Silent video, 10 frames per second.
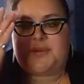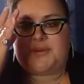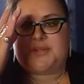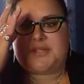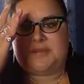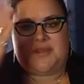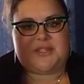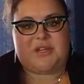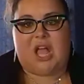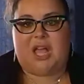I go to sleep.
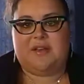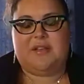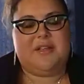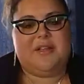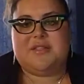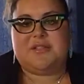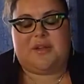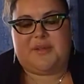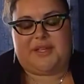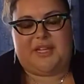It's not
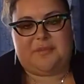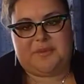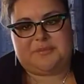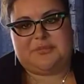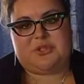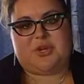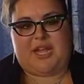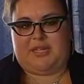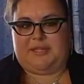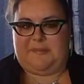really helpful. So try
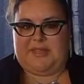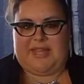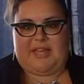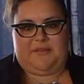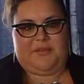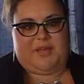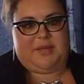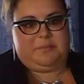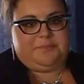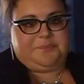to limit that if you can.